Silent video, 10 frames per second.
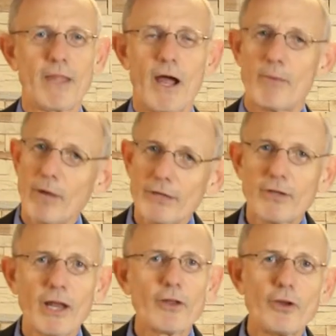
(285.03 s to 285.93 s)
Now, I'm not
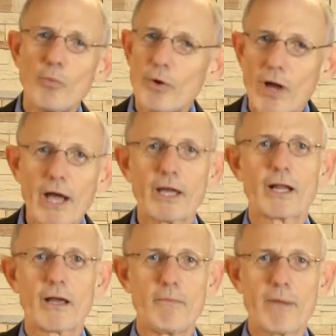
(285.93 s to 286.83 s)
telling you we're not going
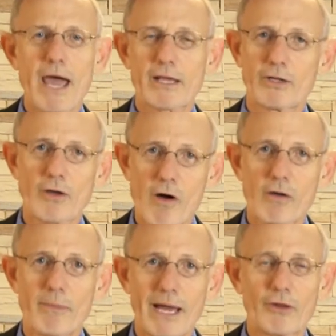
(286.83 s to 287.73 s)
to come back and
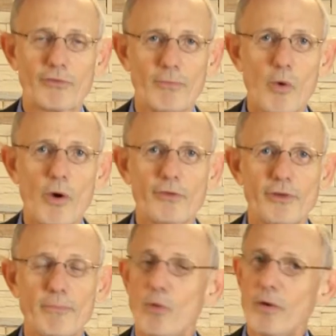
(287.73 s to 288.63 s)
talk about it some more at
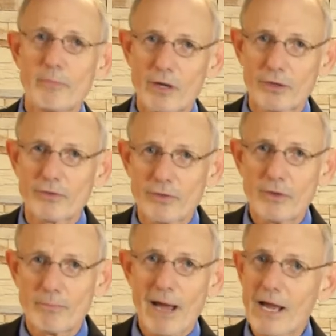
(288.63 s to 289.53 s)
some point, because
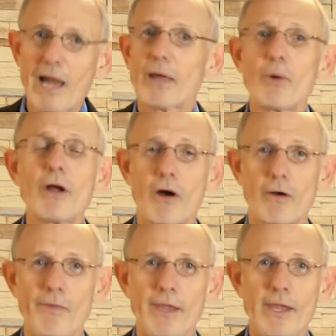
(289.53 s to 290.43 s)
by golly we
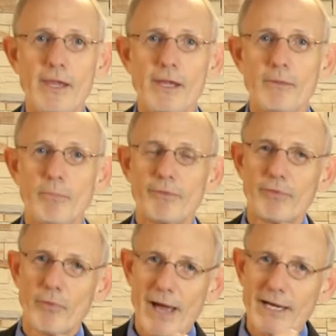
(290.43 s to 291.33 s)
are. But
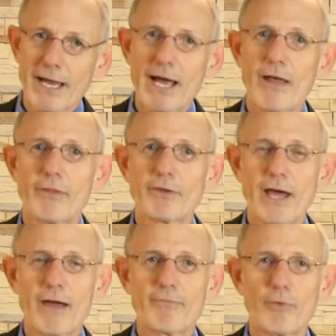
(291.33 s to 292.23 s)
for right now, the
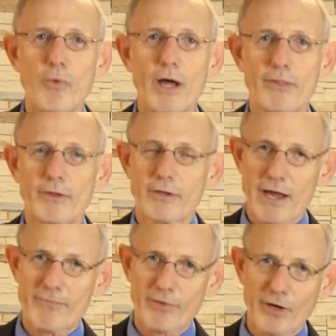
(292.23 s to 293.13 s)
time for what? The
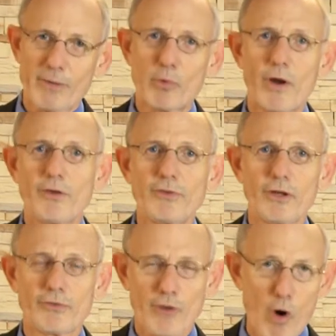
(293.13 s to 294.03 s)
time for
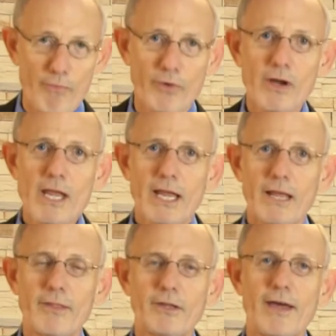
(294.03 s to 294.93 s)
deliberation is over,
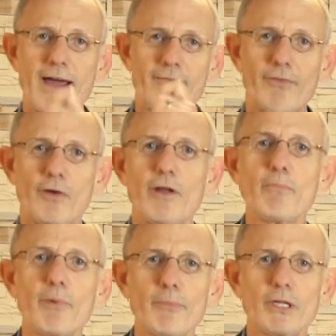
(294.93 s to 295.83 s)
and the time for
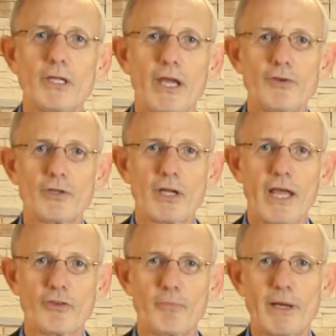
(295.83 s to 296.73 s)
implementation
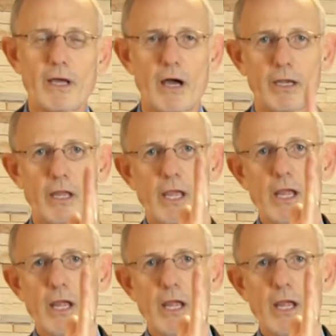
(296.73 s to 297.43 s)
has begun.